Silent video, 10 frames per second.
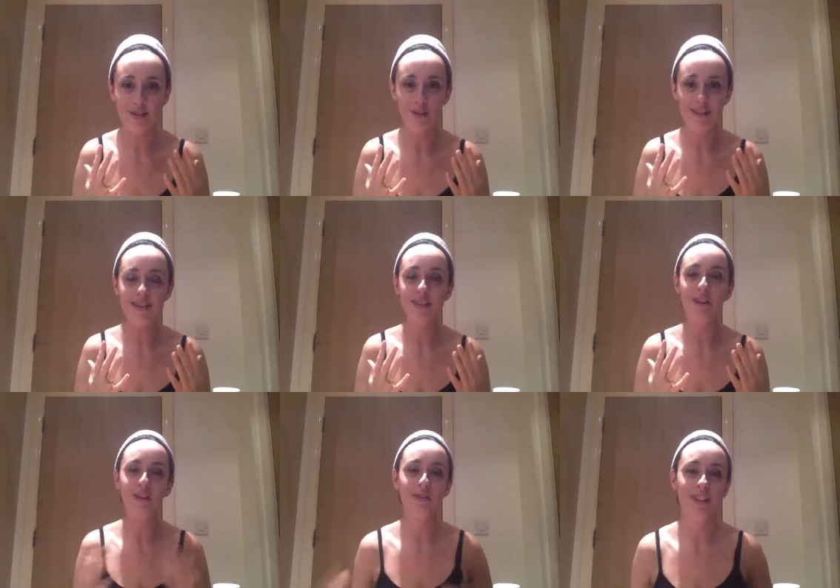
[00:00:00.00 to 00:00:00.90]
You can see it
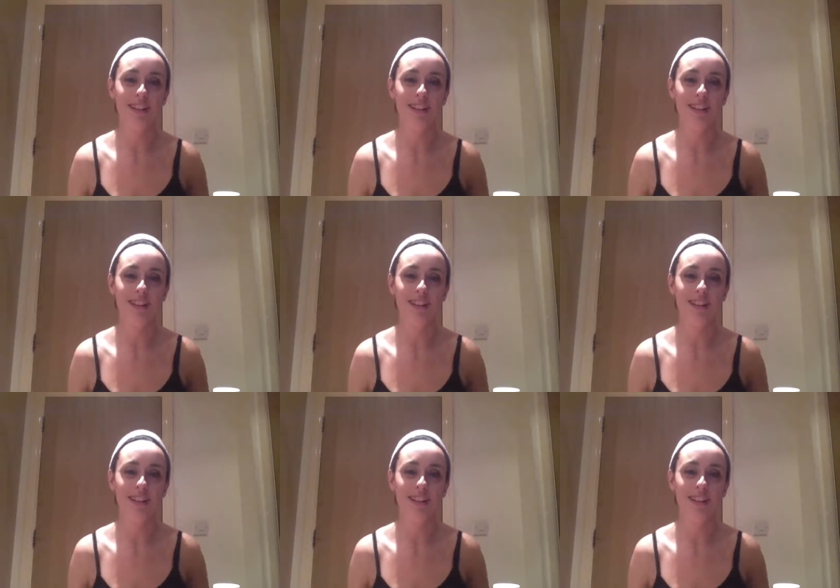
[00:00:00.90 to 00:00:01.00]
all